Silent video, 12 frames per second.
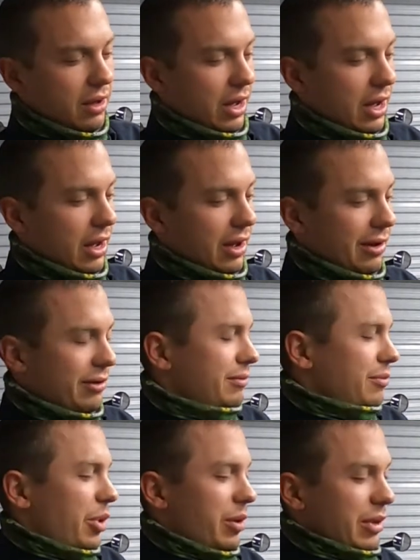I
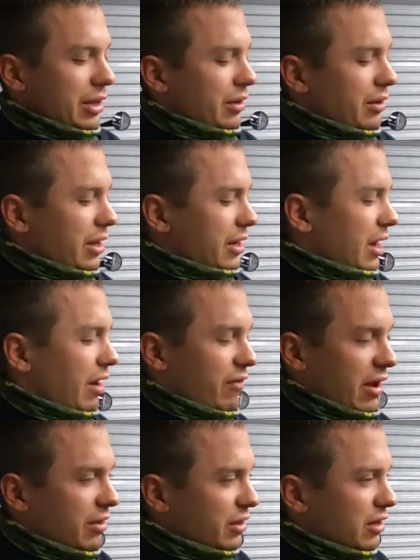mean, like I've
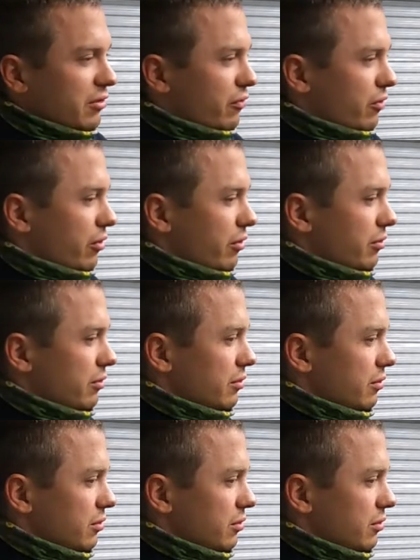had these for